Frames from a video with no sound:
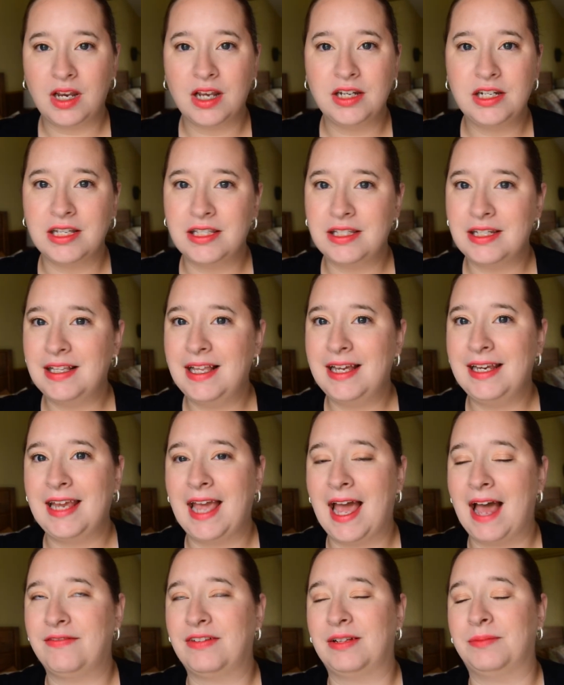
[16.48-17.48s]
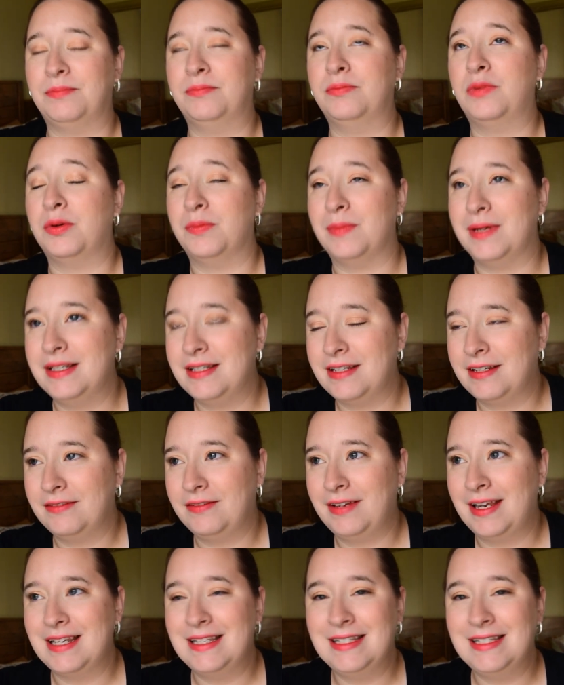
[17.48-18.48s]
just to like have a moment
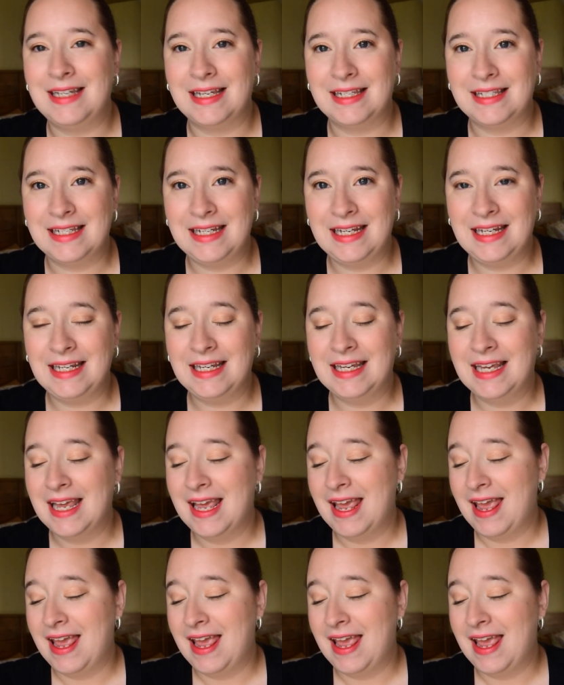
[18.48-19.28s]
in Disney.